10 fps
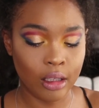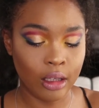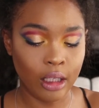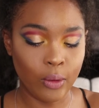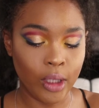
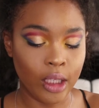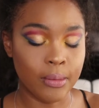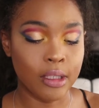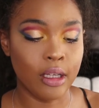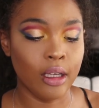liquid
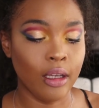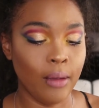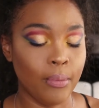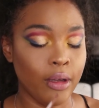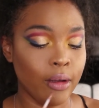lipstick
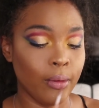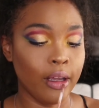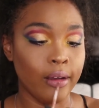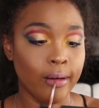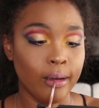and put it right
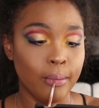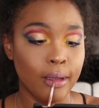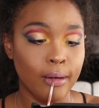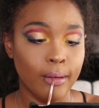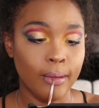here in the
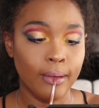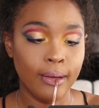middle.